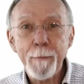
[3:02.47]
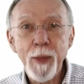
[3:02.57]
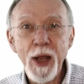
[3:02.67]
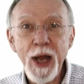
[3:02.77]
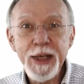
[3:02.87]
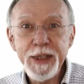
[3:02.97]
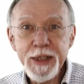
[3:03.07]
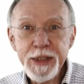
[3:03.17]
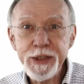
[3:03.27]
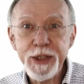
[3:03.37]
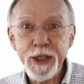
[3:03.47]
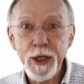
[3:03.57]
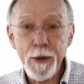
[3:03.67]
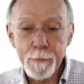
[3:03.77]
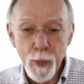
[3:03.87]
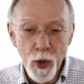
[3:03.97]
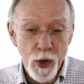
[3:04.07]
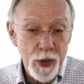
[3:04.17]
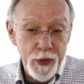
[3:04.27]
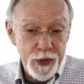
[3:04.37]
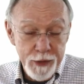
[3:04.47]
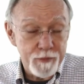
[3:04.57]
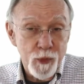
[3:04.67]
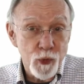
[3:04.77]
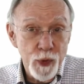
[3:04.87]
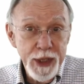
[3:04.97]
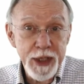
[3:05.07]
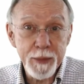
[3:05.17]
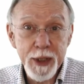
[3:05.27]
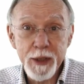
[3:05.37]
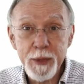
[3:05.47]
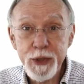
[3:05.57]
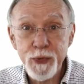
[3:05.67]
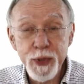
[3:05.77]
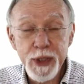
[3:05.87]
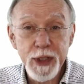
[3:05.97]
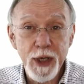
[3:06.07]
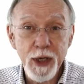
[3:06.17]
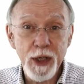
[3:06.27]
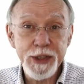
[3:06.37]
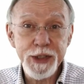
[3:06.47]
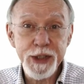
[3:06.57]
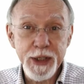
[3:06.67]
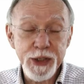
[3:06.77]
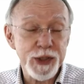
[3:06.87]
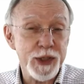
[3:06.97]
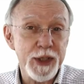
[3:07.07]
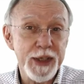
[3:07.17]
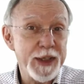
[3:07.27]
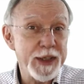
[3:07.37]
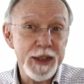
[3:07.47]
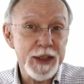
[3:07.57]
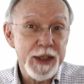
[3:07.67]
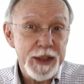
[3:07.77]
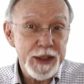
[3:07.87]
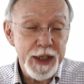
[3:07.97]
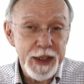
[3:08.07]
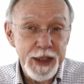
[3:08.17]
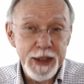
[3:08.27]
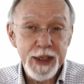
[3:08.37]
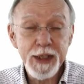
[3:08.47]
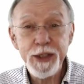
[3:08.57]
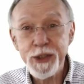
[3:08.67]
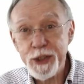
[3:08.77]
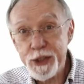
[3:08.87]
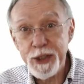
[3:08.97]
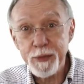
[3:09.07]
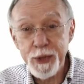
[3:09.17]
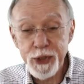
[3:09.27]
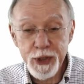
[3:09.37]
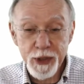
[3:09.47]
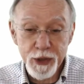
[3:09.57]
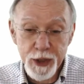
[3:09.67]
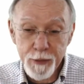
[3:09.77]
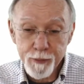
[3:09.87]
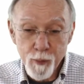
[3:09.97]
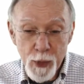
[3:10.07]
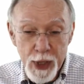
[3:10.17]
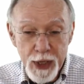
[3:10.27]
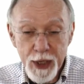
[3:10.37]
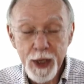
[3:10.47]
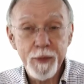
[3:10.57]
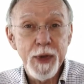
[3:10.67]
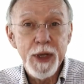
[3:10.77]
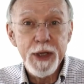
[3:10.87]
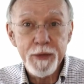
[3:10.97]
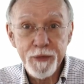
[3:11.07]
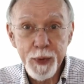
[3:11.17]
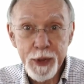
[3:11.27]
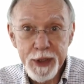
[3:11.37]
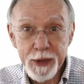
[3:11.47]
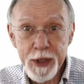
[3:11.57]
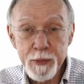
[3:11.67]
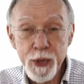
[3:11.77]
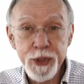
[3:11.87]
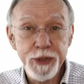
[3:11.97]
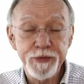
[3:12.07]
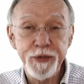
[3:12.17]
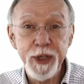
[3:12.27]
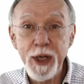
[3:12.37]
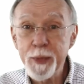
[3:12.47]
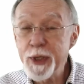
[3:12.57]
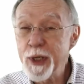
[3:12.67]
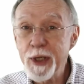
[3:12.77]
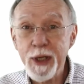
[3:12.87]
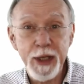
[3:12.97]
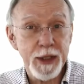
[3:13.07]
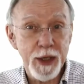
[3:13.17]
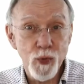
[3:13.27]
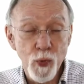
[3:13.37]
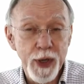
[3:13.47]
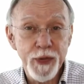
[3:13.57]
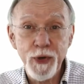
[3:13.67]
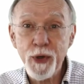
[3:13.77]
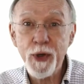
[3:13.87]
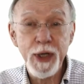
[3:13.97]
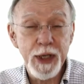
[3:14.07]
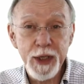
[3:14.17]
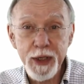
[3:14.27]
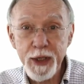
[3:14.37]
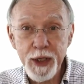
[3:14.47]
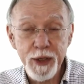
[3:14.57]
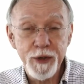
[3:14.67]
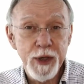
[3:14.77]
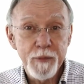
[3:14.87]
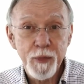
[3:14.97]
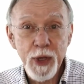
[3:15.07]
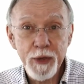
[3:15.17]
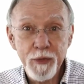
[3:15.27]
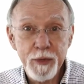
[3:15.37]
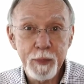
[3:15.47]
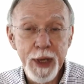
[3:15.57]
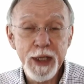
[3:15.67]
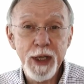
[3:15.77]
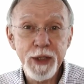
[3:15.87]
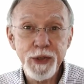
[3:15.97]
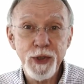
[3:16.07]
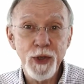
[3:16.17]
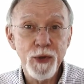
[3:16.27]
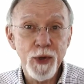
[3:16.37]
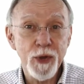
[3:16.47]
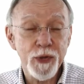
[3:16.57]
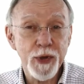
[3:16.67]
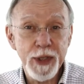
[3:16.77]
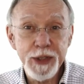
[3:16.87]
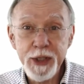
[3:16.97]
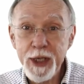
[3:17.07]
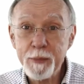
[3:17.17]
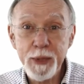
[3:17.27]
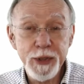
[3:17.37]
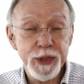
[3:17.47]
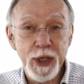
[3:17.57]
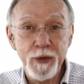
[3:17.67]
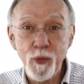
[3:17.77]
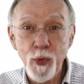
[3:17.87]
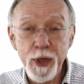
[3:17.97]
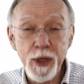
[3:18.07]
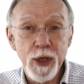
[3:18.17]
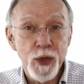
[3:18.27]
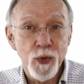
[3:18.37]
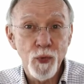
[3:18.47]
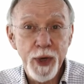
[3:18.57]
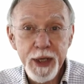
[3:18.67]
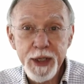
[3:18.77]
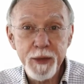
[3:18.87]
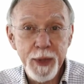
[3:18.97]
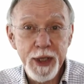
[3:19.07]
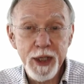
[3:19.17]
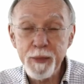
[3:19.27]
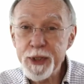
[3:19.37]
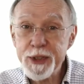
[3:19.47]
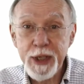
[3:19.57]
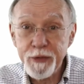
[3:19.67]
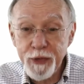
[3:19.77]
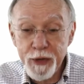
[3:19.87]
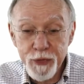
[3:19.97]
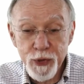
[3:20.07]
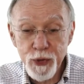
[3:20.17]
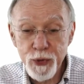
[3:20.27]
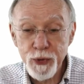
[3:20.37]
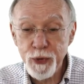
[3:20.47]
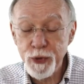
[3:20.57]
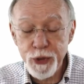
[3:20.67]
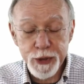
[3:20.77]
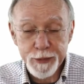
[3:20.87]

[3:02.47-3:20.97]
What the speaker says: ideas here are that random elements really are essential in data analysis and machine learning. For emergent phenomena like weather and biological growth are examples of where random elements have huge